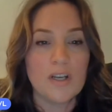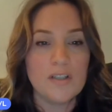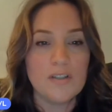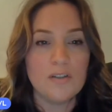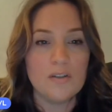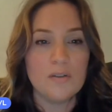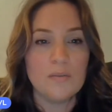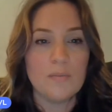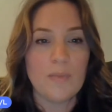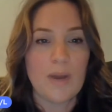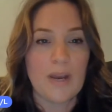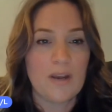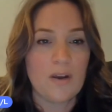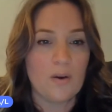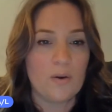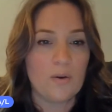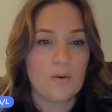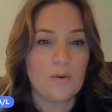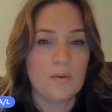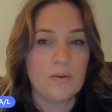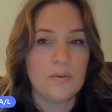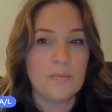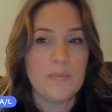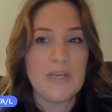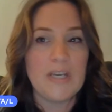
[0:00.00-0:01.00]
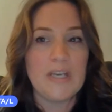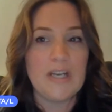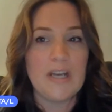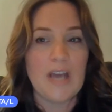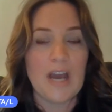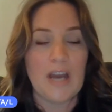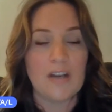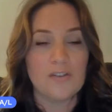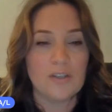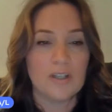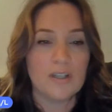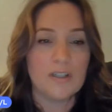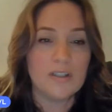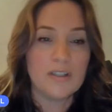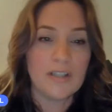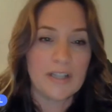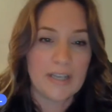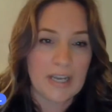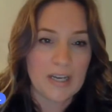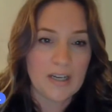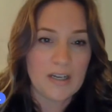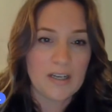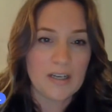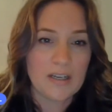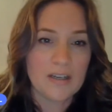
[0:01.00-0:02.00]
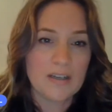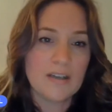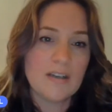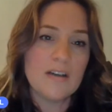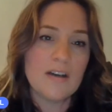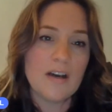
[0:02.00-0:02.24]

do my own pediatric clinic.